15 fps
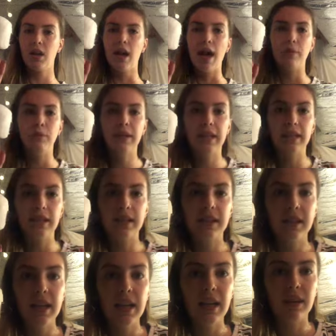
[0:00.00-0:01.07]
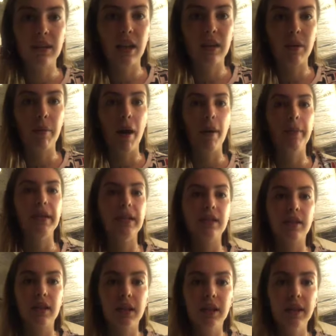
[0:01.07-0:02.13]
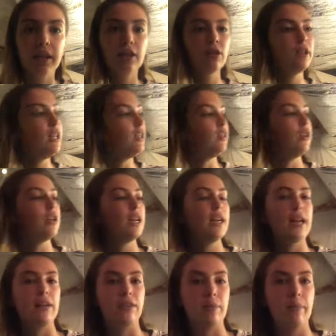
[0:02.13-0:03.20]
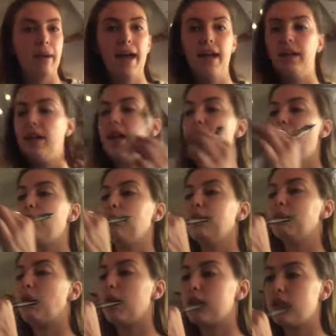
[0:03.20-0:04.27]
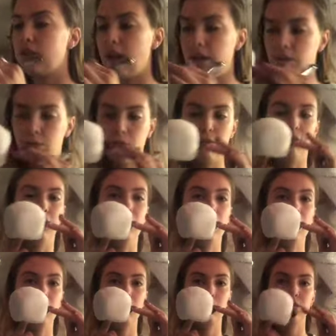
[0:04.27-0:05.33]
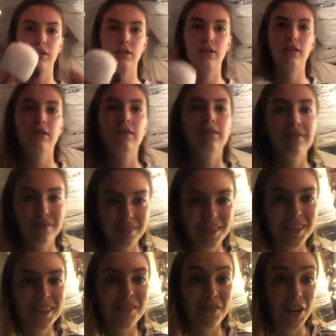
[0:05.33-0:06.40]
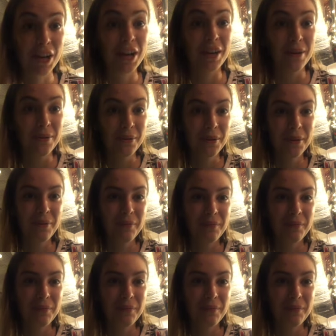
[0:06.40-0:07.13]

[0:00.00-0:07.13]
And we can see that the puppet is clearly looking at the pen, and we watch that through the nose. Very cool.